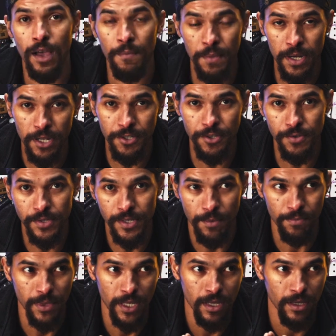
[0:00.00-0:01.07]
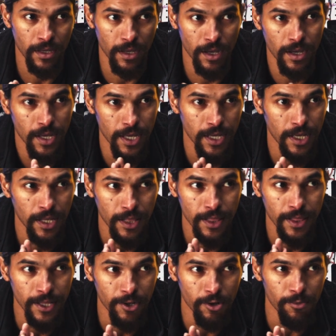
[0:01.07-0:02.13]
I'm gonna do something a
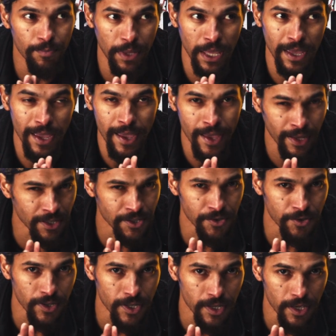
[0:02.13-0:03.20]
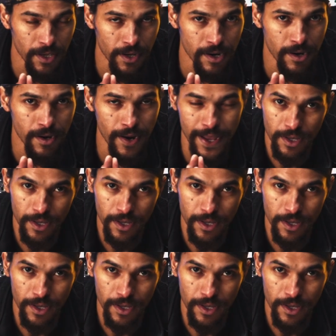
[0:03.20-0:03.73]
little bit extra here.